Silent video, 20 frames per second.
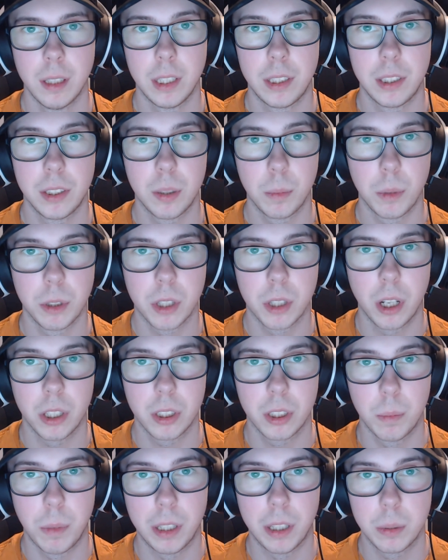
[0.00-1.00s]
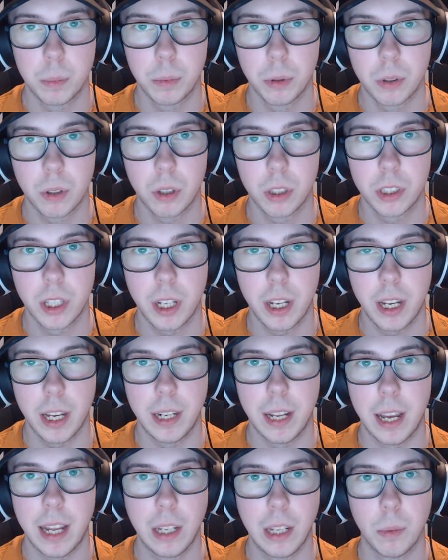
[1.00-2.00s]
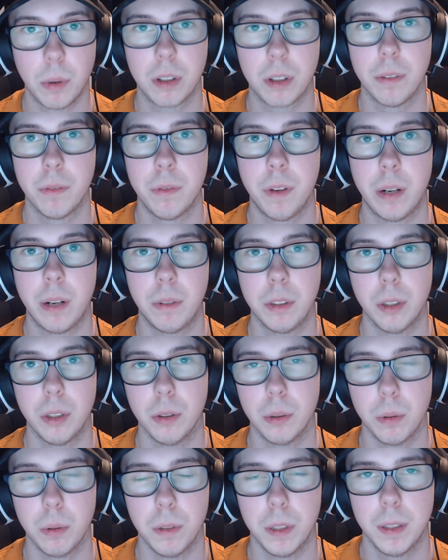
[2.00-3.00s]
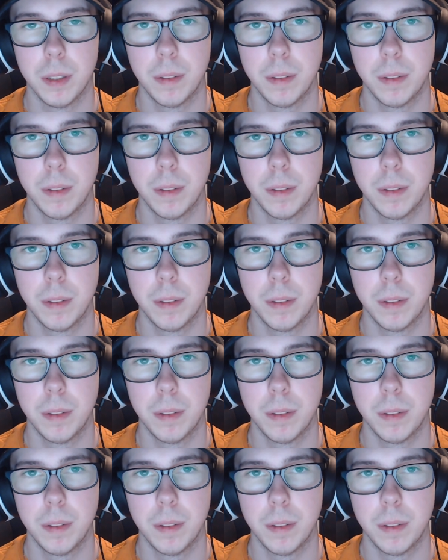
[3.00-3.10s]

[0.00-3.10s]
is the most customizable crosshair and anyone can find results with it.